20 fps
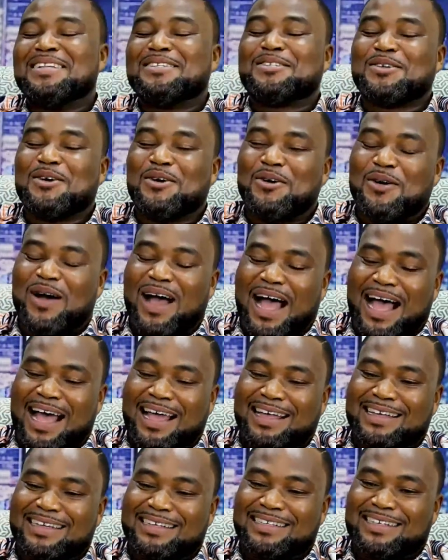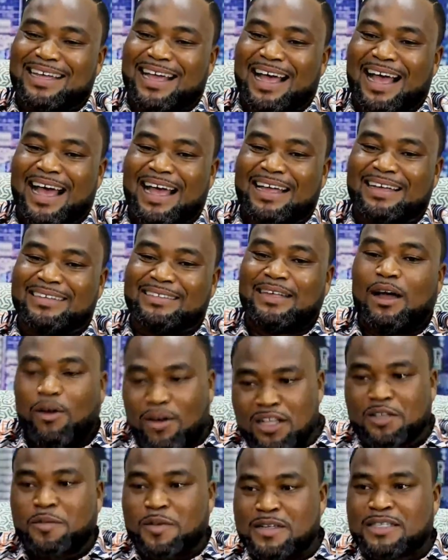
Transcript: And so the Holy